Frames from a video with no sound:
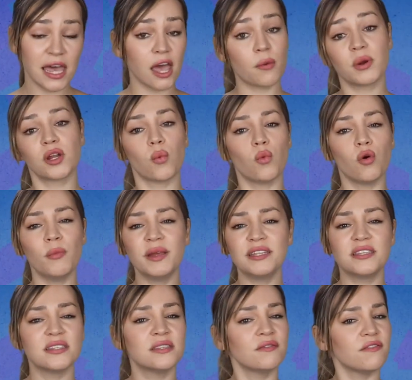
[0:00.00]
And when a woman
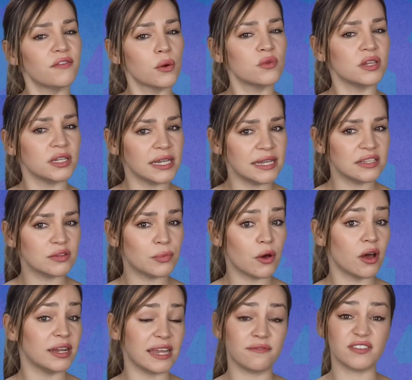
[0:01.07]
doesn't feel the need to put
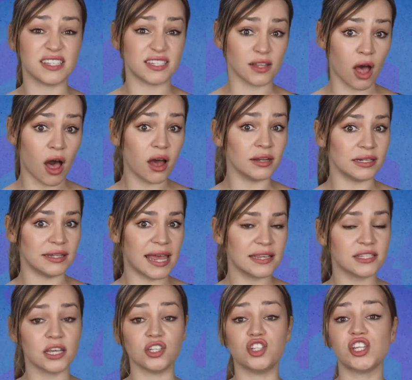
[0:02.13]
on a facade and
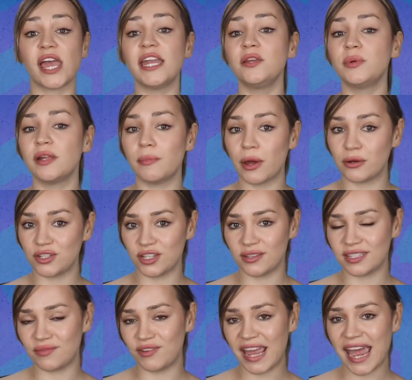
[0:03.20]
lets her genuine emotions
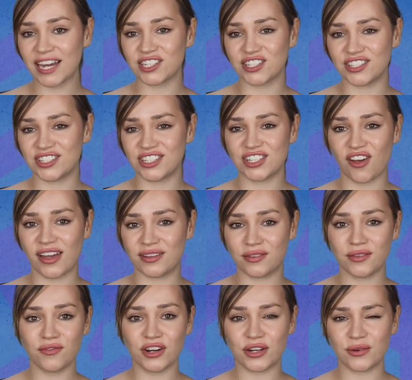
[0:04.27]
and reactions shine
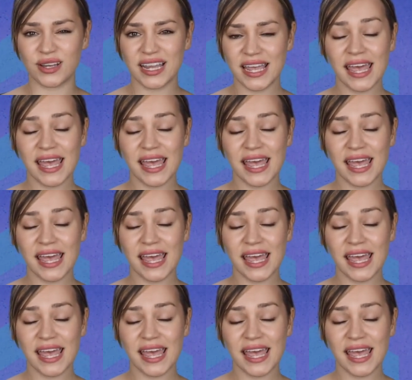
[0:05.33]
through,